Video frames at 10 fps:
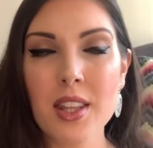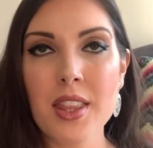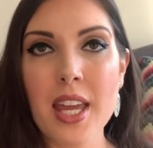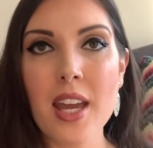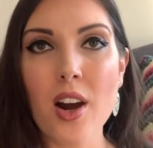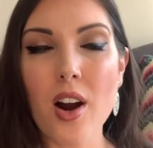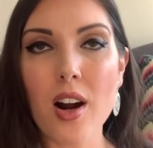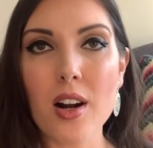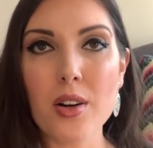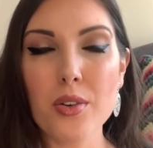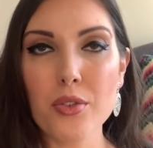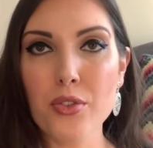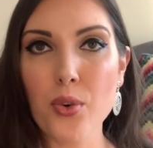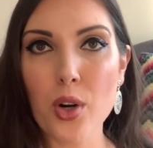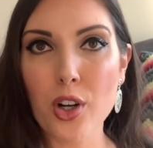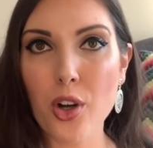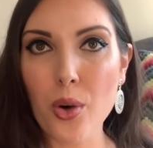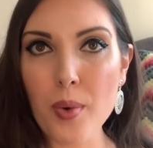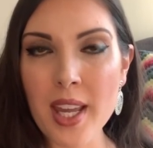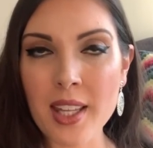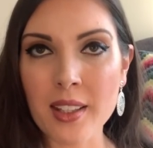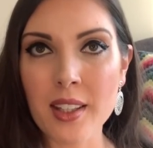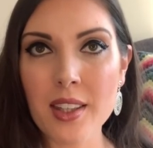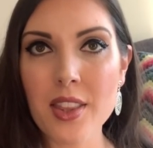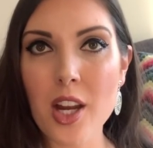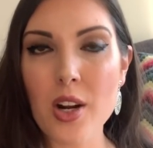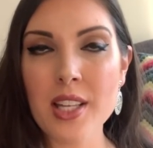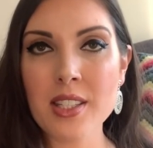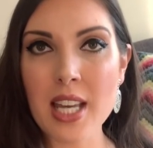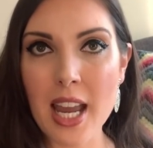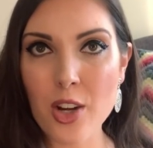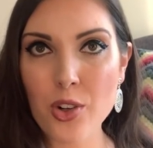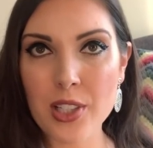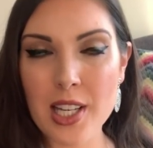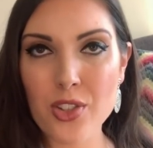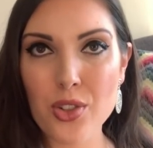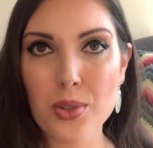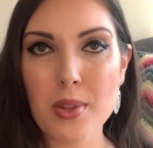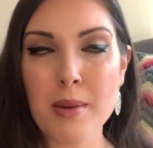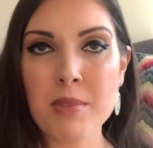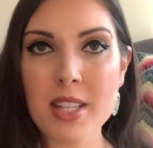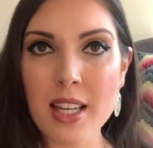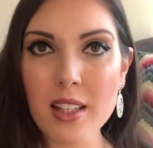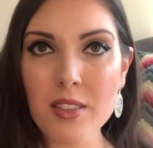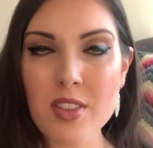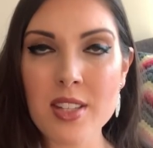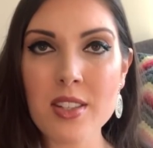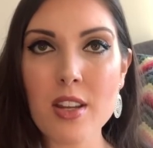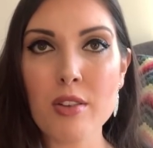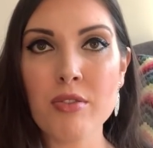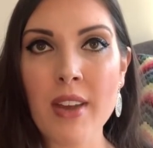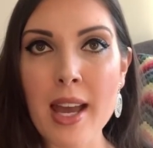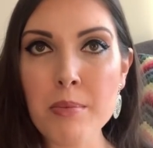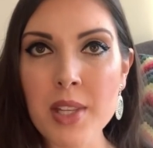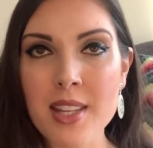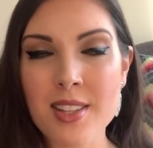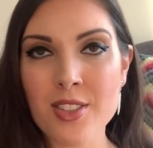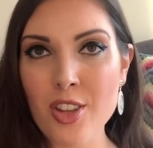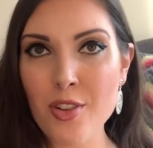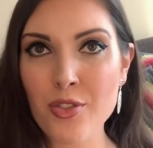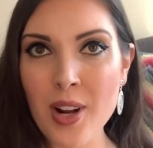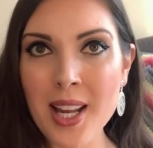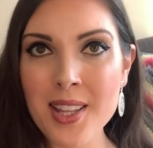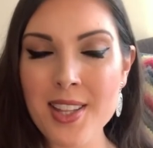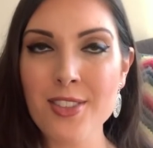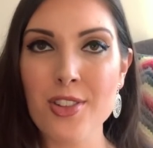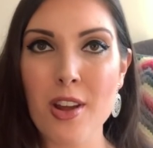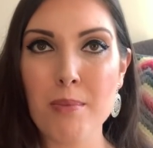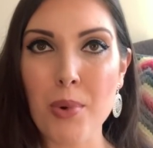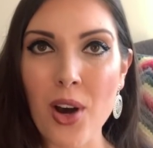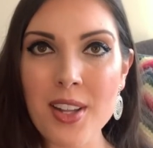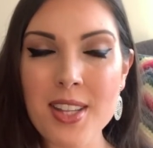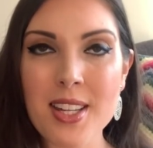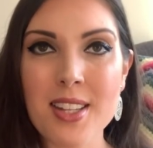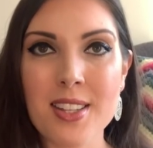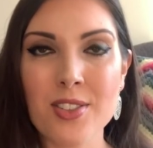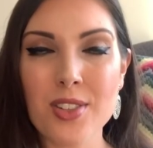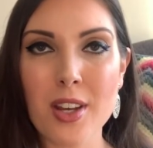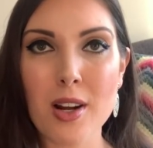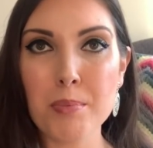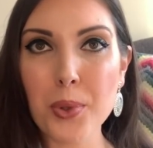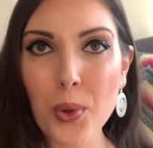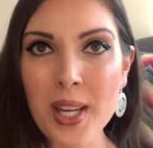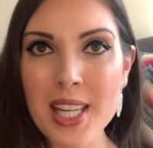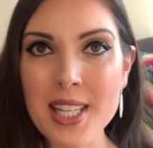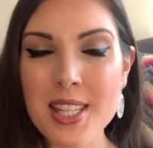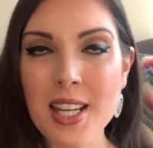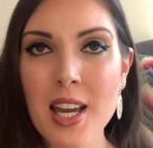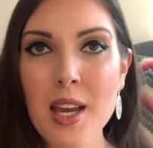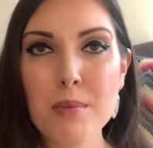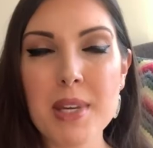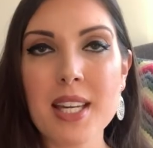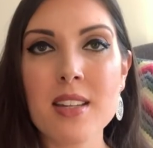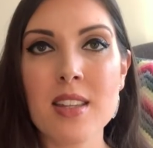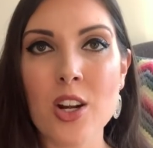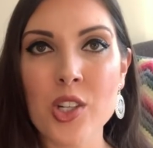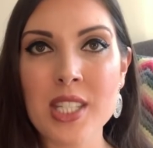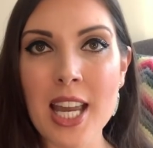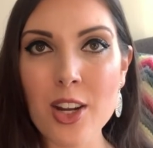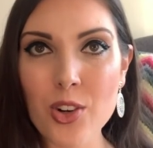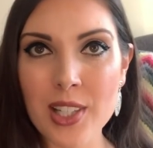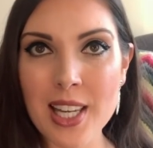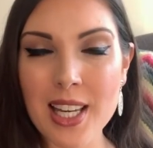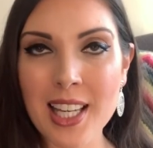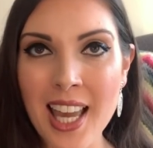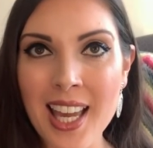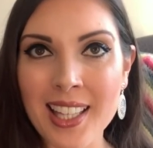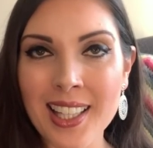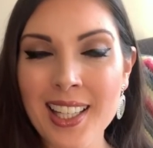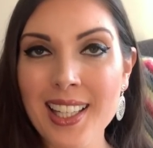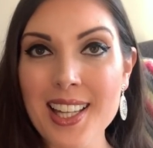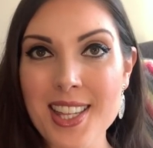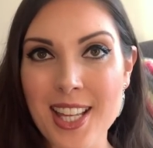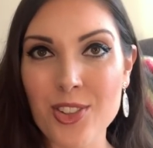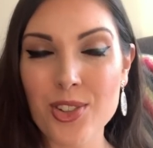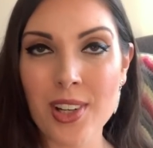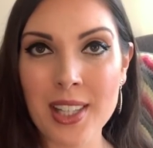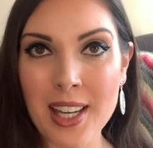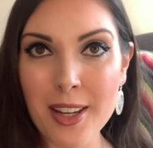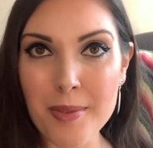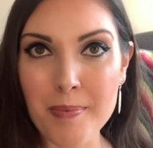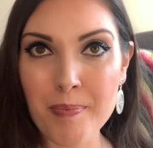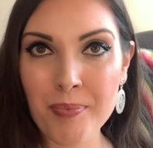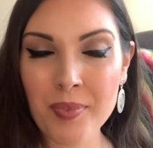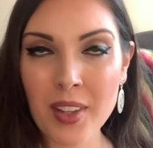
They are foregoing their integrity to themselves and to their families and to their friends and to their bosses and to their employees because their integrity, again, is centered on him.